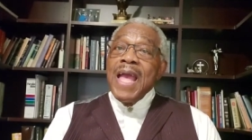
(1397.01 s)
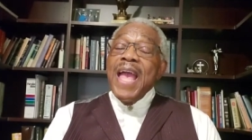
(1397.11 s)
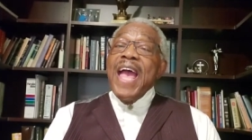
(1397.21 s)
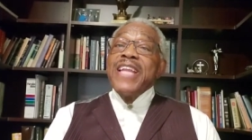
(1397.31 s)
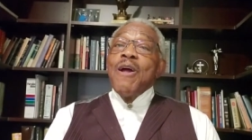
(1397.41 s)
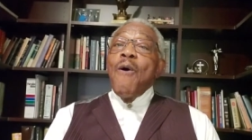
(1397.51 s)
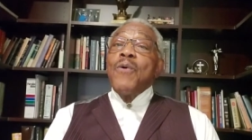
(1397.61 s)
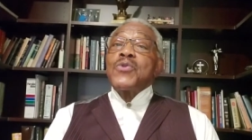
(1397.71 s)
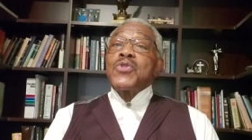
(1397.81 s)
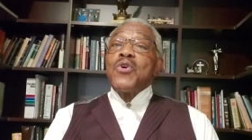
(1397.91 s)
And
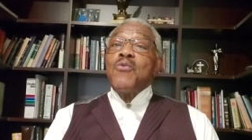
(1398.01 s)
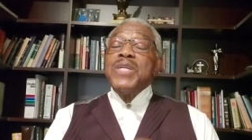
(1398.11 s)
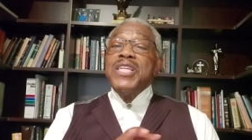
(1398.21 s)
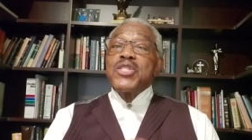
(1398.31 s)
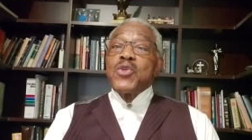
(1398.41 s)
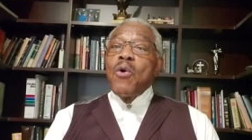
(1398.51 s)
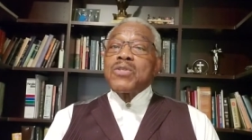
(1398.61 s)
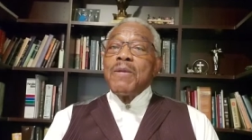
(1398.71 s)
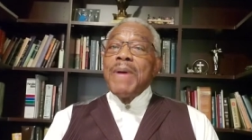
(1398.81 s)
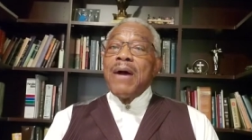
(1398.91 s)
also when he
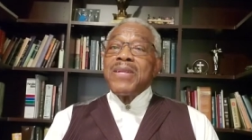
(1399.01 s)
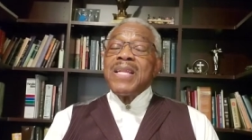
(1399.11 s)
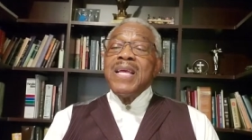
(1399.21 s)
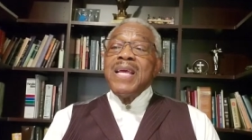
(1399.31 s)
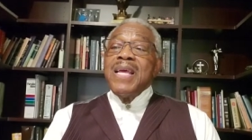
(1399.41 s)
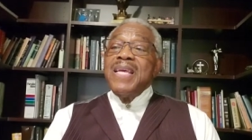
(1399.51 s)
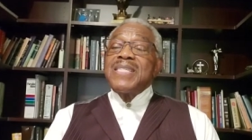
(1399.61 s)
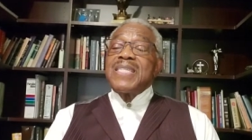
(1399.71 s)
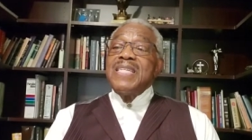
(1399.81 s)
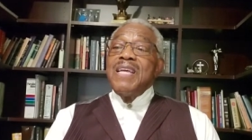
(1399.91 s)
talked about it, he
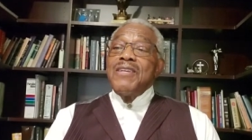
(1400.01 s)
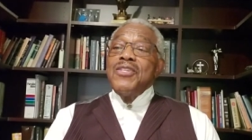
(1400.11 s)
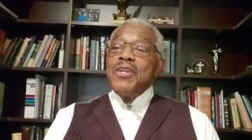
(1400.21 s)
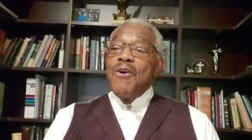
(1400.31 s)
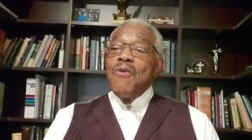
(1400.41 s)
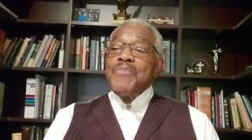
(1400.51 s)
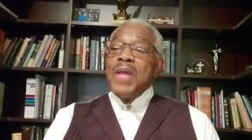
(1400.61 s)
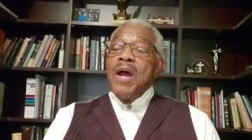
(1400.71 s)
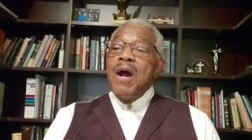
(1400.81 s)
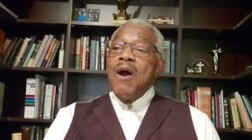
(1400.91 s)
said, now, you know,
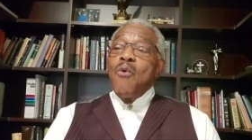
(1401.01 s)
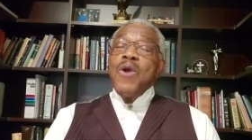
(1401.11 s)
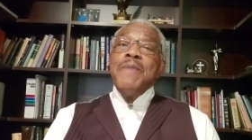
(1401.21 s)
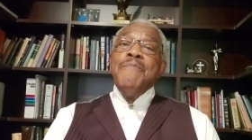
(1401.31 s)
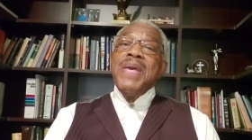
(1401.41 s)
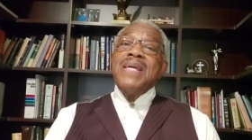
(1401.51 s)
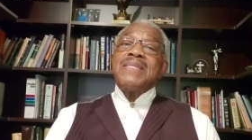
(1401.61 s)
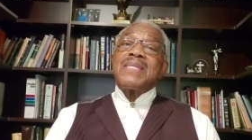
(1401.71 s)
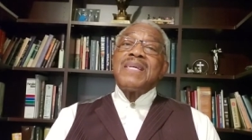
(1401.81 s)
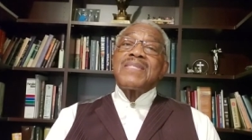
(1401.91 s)
uh, when men
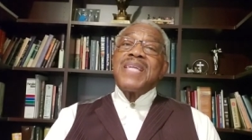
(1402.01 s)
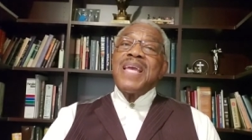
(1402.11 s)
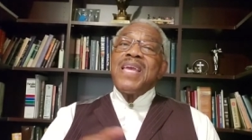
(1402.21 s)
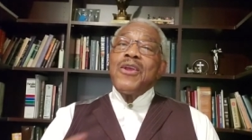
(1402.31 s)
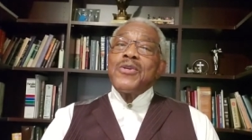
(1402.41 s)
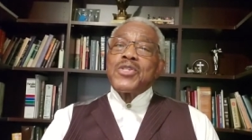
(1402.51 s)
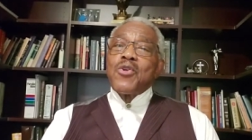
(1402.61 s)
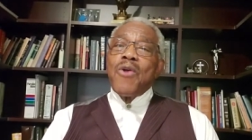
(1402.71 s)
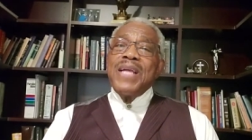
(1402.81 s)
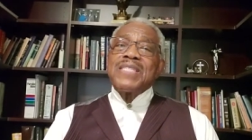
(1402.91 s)
shall say, here is
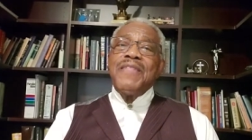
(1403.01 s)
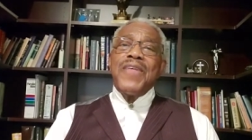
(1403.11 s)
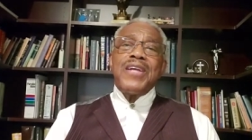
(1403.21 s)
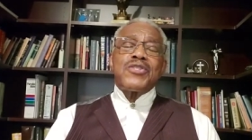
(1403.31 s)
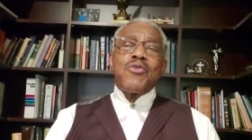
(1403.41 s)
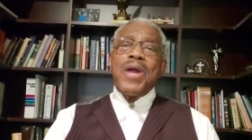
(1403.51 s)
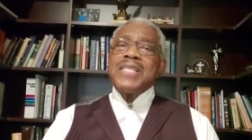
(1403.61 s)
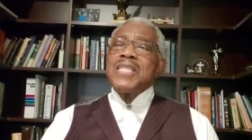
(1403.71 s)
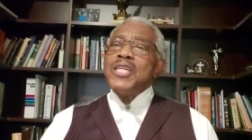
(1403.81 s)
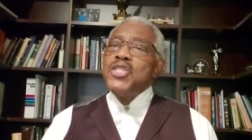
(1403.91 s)
Christ and there's
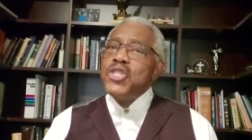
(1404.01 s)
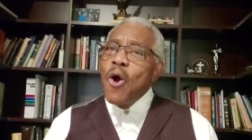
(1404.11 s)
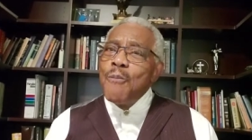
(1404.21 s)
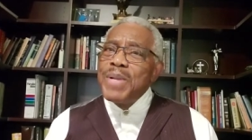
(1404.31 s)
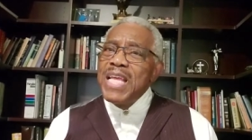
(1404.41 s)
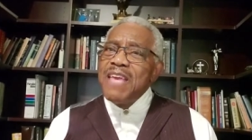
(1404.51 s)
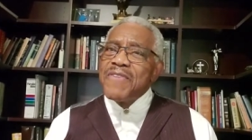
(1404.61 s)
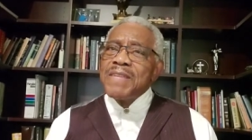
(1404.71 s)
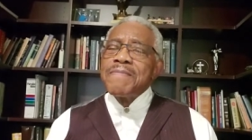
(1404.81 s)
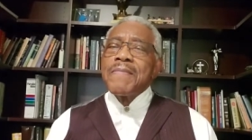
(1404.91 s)
Christ, don't believe it.